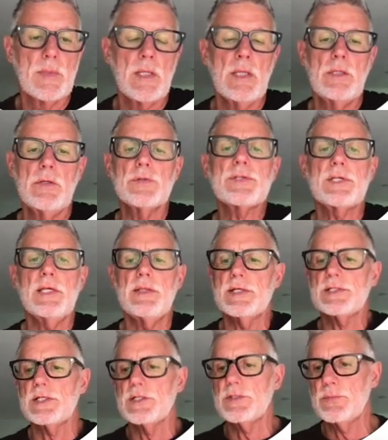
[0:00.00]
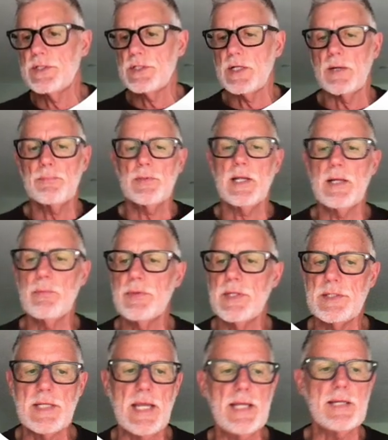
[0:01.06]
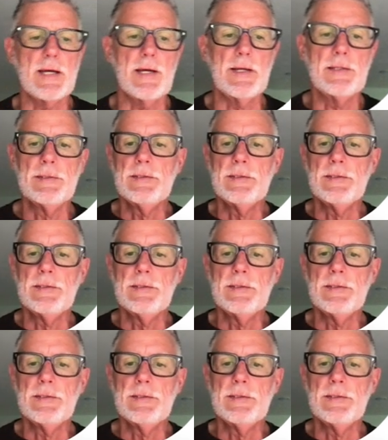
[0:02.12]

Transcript: You'll see this as we start playing with the data.